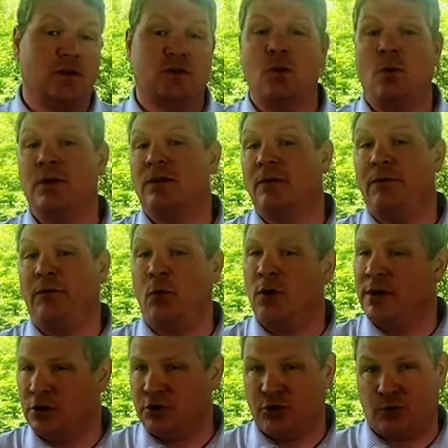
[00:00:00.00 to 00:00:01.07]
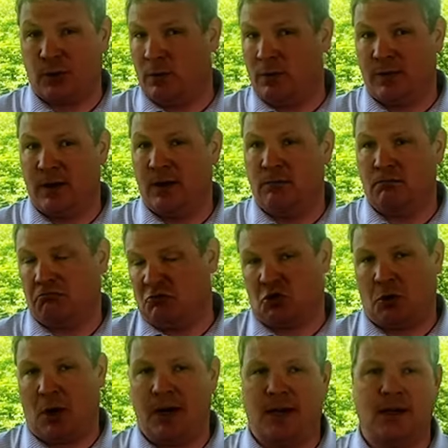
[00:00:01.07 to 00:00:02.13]
So, with the four year streak within
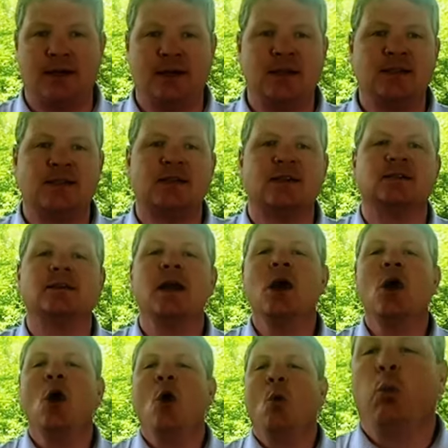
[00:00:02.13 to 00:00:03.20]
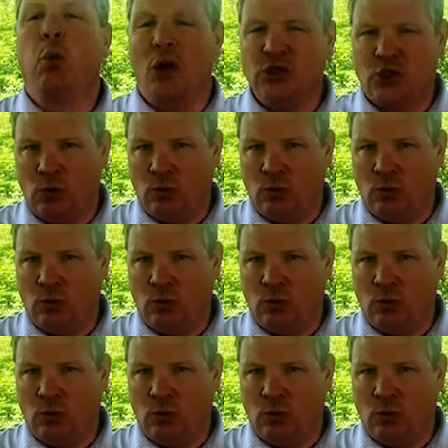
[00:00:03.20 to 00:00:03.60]
striking distance, what should